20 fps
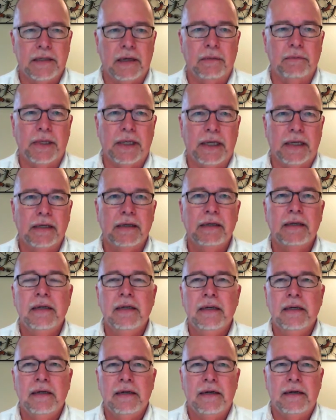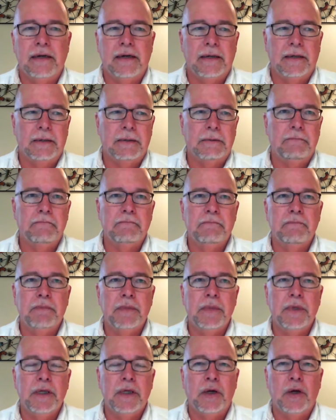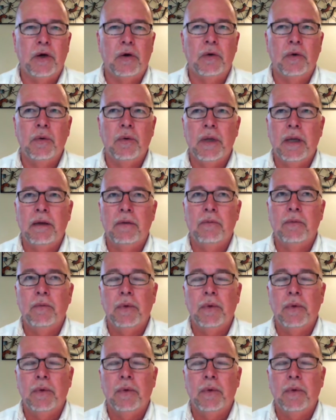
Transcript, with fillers: something, um, you know,